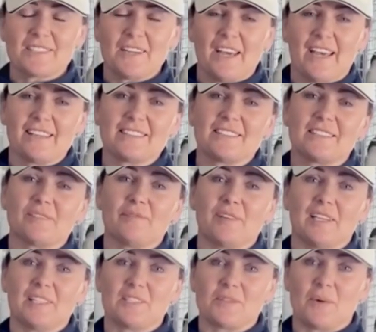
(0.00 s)
to add to the
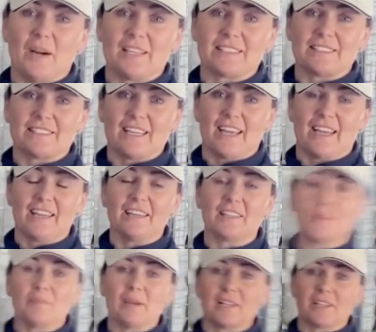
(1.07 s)
feed twice a day in
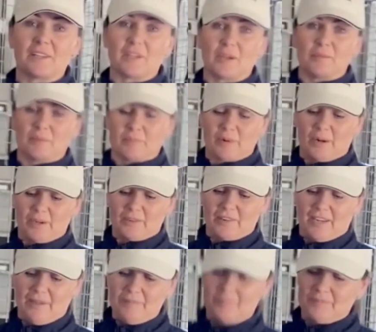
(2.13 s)
the melanoma
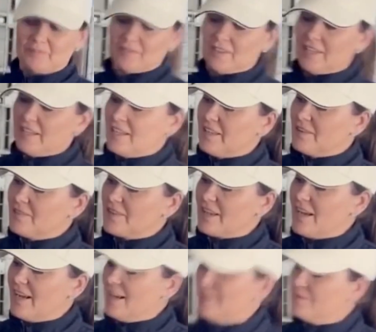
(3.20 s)
program. You
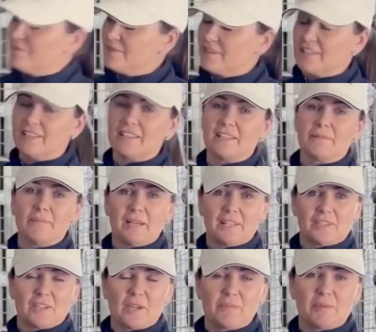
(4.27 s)
have the
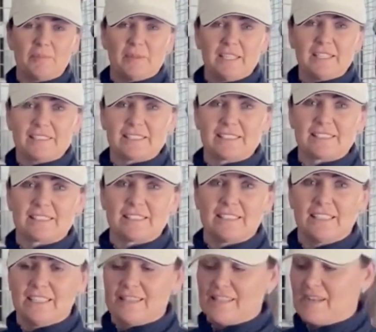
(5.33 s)
melanoma mix,
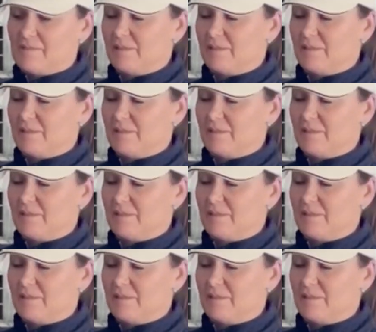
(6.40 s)
and that